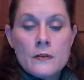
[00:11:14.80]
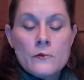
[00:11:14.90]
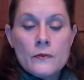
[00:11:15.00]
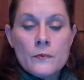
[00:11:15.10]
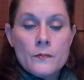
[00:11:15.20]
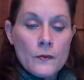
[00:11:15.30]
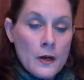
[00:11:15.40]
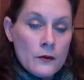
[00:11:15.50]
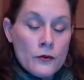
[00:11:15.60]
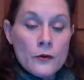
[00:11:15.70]

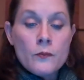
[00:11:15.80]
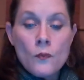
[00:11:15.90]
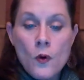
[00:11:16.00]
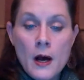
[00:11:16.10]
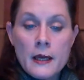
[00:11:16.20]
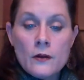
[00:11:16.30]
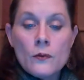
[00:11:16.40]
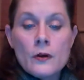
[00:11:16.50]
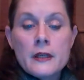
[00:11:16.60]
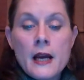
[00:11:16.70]
Group 1
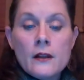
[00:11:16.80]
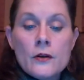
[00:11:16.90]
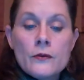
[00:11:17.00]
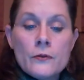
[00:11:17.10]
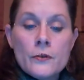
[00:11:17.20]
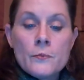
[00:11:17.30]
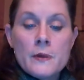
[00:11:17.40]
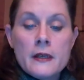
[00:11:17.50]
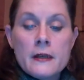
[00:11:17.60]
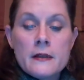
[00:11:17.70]
or yellow group
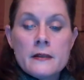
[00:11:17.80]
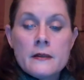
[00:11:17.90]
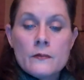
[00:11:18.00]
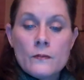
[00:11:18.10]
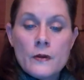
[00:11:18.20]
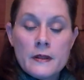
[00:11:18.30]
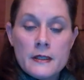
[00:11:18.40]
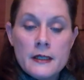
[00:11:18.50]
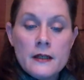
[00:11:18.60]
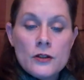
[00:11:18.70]
is with the
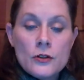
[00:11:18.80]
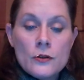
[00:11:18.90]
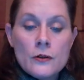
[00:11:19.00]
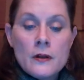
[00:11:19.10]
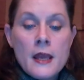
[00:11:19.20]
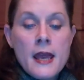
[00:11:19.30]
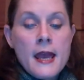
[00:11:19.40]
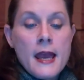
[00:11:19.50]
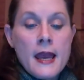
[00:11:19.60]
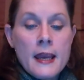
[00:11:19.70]
teacher,
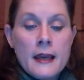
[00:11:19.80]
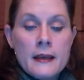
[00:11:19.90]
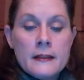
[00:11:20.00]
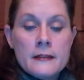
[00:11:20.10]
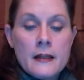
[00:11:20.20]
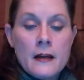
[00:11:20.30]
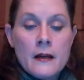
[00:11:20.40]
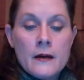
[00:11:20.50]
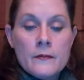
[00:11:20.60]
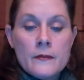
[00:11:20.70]
and
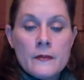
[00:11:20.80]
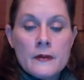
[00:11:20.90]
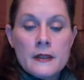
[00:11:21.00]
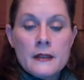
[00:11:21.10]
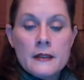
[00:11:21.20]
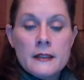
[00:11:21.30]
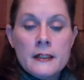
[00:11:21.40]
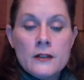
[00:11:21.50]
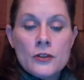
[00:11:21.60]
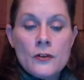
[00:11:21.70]
then the
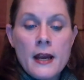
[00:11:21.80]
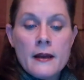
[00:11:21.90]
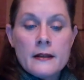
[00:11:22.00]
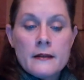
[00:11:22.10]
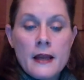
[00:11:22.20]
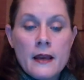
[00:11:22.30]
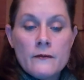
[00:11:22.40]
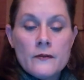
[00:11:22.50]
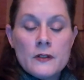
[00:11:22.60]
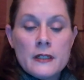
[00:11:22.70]
teacher at
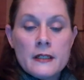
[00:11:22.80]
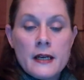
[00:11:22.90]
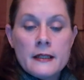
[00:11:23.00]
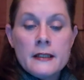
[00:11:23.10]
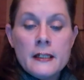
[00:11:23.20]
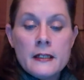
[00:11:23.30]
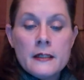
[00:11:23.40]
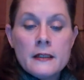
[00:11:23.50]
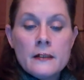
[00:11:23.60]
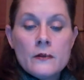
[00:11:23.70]
8:50 to
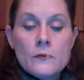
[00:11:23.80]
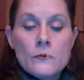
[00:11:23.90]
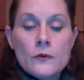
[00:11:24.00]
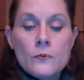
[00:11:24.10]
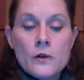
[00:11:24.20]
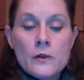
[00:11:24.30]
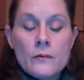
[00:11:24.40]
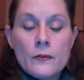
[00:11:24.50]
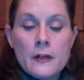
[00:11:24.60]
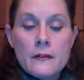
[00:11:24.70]
9:10 would
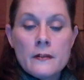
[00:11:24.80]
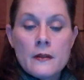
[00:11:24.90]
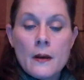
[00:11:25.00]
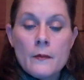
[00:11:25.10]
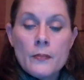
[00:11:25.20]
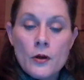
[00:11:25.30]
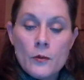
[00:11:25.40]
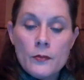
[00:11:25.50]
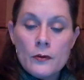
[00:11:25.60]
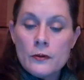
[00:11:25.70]
work with
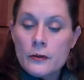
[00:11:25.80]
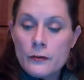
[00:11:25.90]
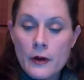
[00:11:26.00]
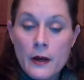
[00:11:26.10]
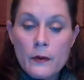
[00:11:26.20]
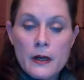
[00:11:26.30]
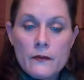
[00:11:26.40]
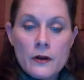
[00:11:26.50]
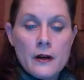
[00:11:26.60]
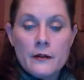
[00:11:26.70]
purple or gray,
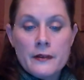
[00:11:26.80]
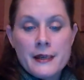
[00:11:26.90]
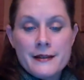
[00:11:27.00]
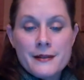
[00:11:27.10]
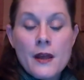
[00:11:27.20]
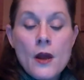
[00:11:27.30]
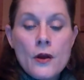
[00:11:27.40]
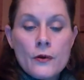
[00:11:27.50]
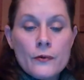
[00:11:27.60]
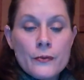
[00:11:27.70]
whatever color that is,
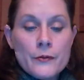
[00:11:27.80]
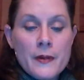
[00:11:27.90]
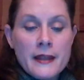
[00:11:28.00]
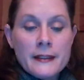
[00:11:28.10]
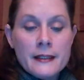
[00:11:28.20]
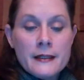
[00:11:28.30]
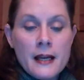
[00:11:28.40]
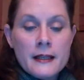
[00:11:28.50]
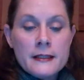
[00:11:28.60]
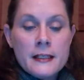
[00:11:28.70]
group. And then
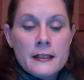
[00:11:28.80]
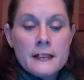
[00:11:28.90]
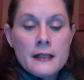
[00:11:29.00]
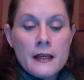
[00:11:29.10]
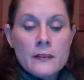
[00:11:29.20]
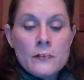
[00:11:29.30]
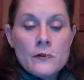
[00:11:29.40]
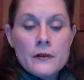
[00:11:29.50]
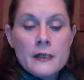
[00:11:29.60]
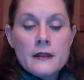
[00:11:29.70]
9:10 to
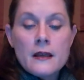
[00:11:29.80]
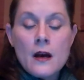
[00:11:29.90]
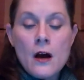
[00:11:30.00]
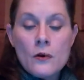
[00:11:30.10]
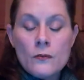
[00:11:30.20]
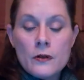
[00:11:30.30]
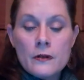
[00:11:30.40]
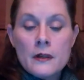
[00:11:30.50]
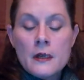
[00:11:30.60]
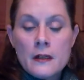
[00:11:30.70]
9:30, the
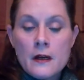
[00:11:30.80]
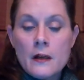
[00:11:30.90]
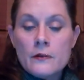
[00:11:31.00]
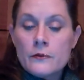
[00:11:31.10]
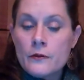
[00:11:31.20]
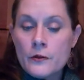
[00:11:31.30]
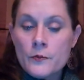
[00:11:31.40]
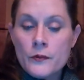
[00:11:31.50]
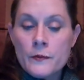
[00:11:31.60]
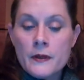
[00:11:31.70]
aqua colored
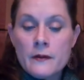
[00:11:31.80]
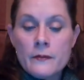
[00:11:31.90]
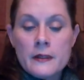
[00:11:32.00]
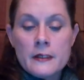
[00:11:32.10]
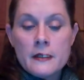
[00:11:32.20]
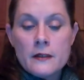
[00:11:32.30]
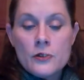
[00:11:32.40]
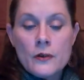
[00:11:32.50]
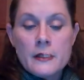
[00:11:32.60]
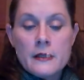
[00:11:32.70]
group would be with the
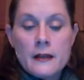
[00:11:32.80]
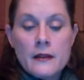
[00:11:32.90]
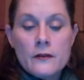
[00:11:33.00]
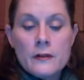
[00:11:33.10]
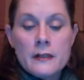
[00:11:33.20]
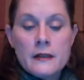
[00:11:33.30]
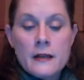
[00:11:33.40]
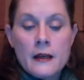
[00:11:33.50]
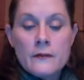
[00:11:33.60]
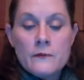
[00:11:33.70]
teacher. And then 9:30 to
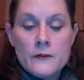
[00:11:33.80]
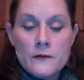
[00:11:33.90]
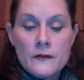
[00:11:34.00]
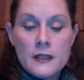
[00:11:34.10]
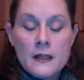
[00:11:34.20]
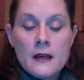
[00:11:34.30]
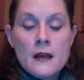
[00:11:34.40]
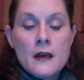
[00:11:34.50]
9:50,